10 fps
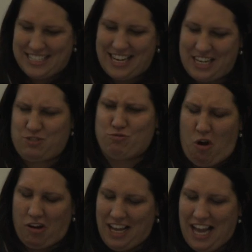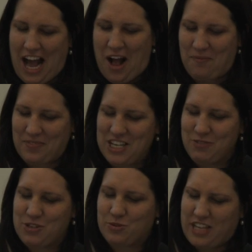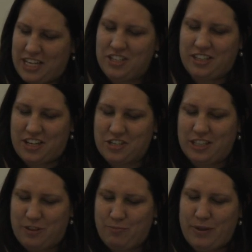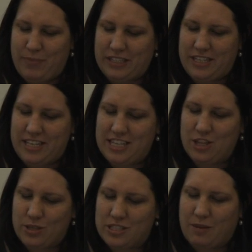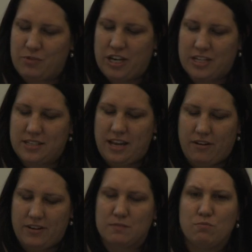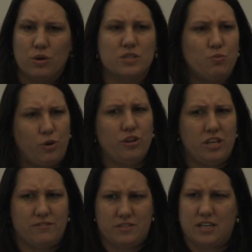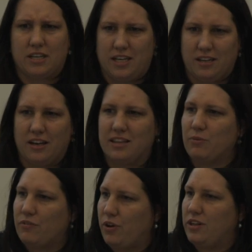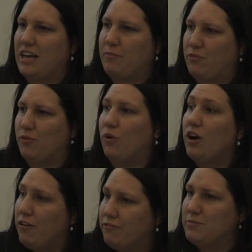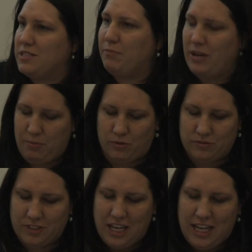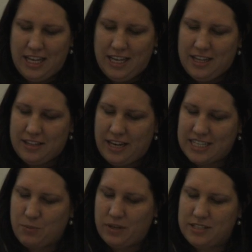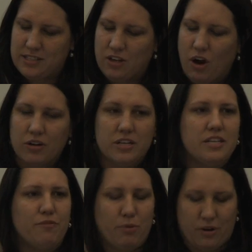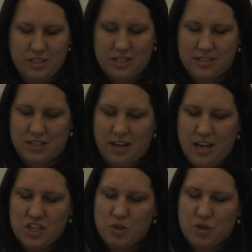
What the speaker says: saying it's wrong. Individuals' intellectual abilities in those subjects areas most worthy of study. I think we've heard that before from some people. The next one is the cognitive processor.